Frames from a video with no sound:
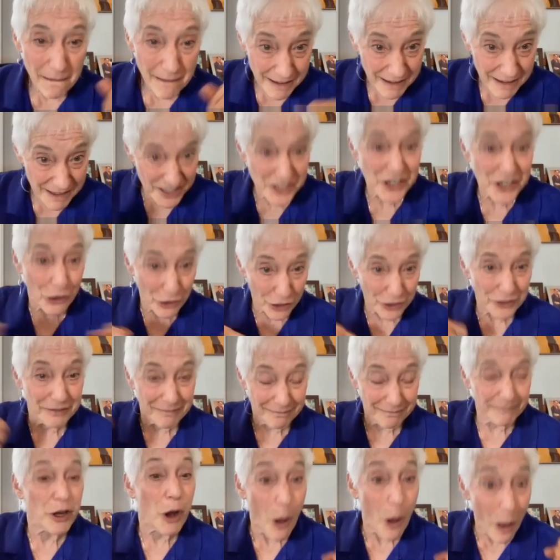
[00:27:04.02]
started
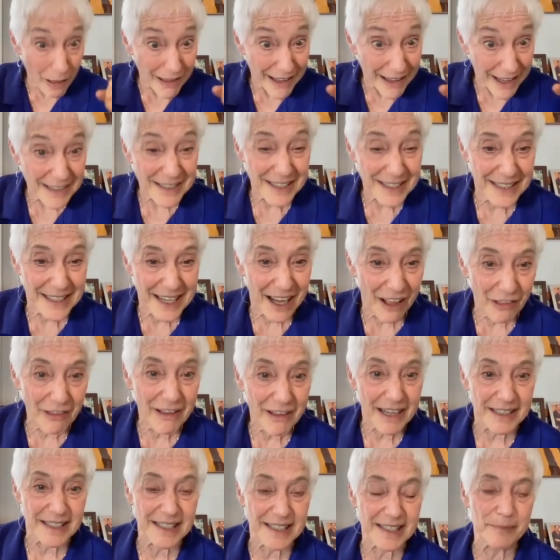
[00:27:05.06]
calling us and telling
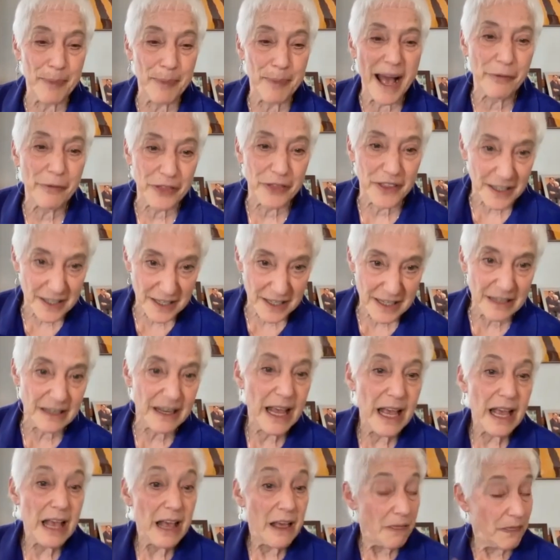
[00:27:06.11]
us about this. And
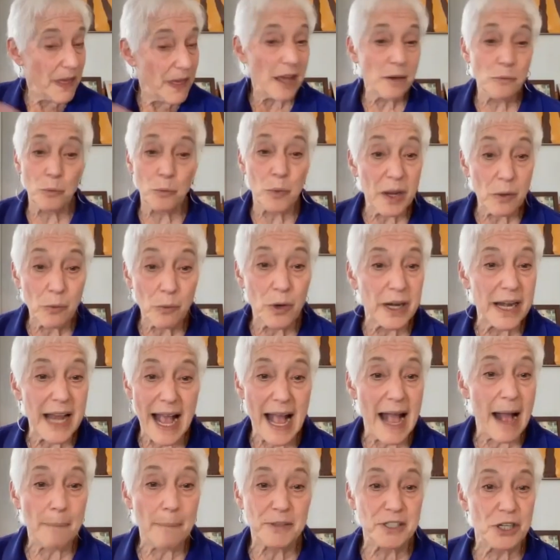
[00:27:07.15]
then we
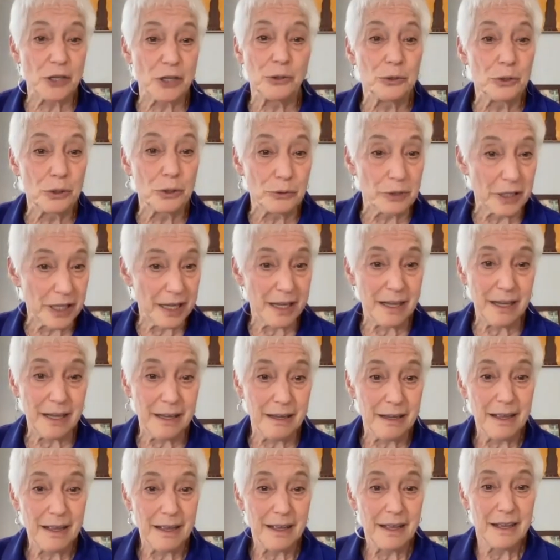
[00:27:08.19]
absolutely
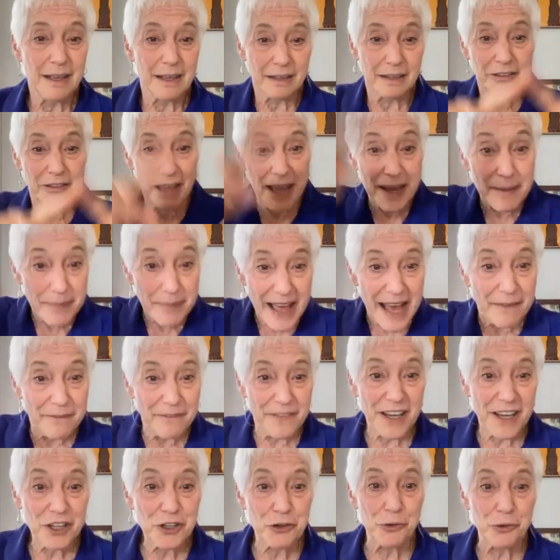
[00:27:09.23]
claimed that
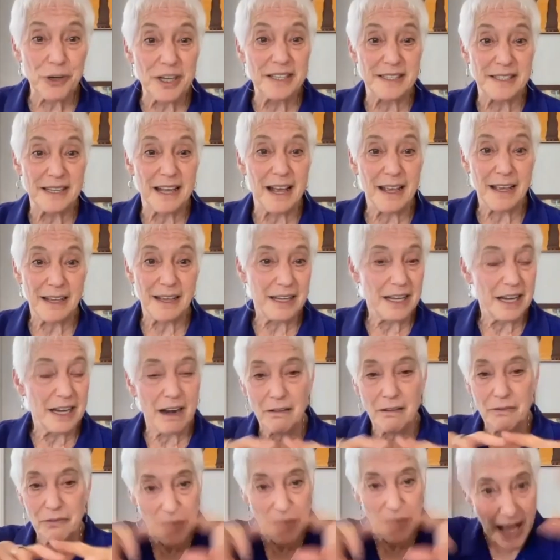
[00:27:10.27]
victory, saying, you know,
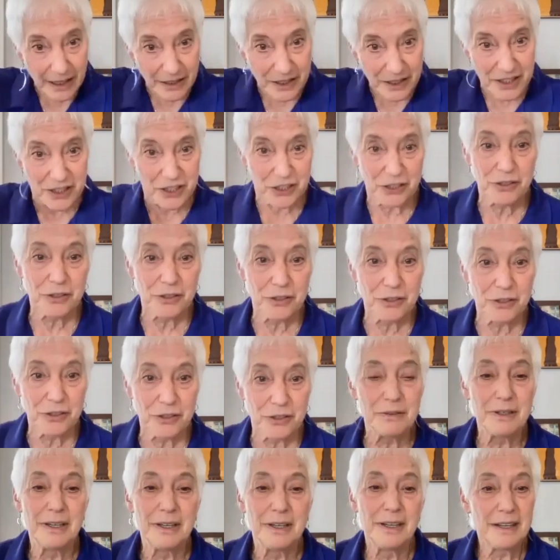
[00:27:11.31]
thanks to,
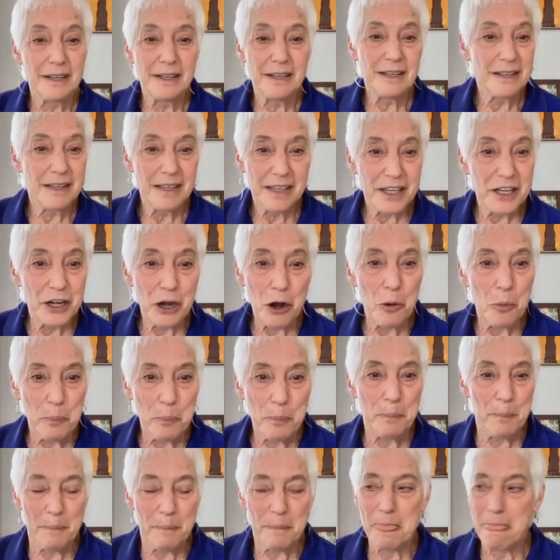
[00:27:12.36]
you know,
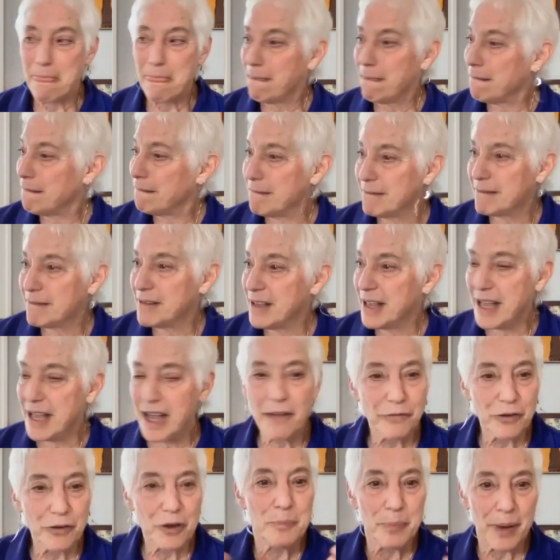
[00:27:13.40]

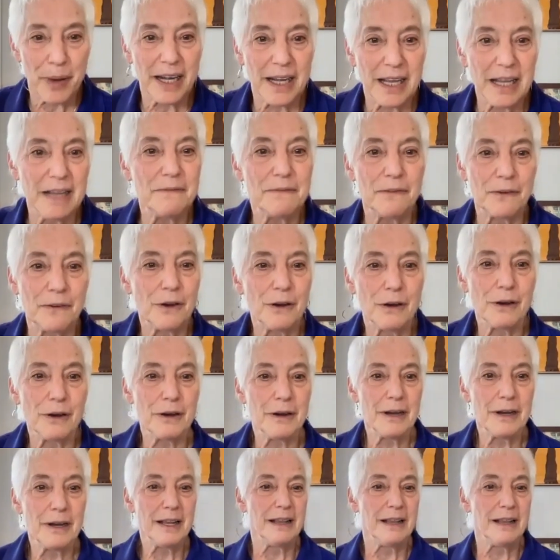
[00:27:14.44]
everybody for